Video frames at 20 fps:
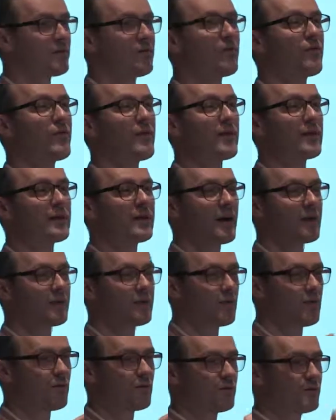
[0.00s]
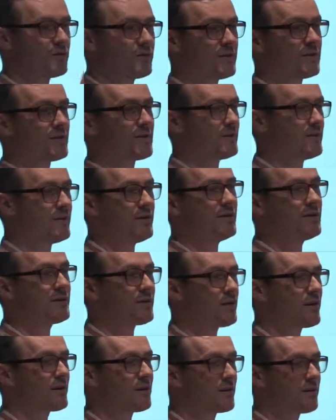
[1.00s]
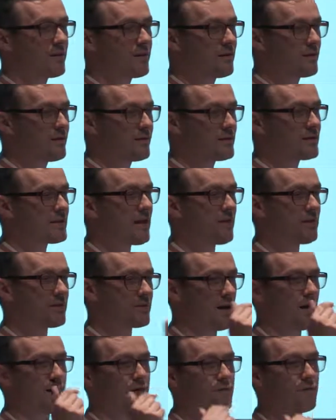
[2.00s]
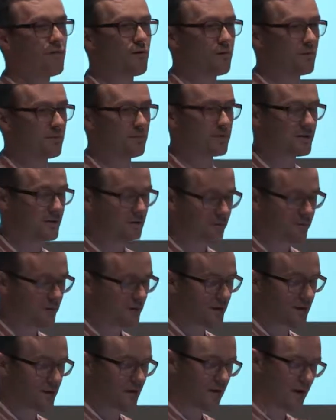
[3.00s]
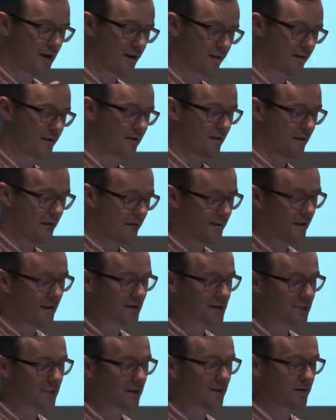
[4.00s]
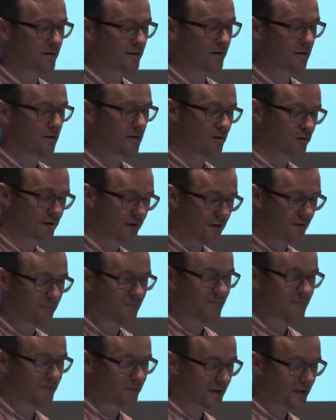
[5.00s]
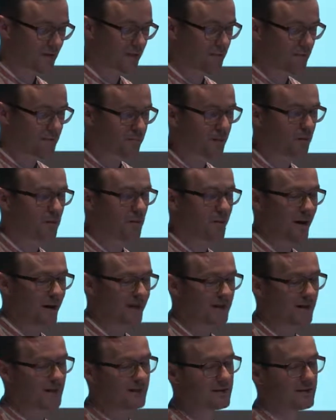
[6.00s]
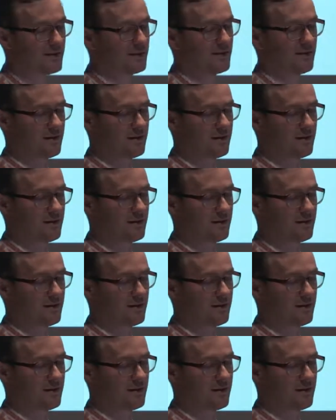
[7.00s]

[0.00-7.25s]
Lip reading: to think that these little sounds are forms. And that's where all the kind of problematics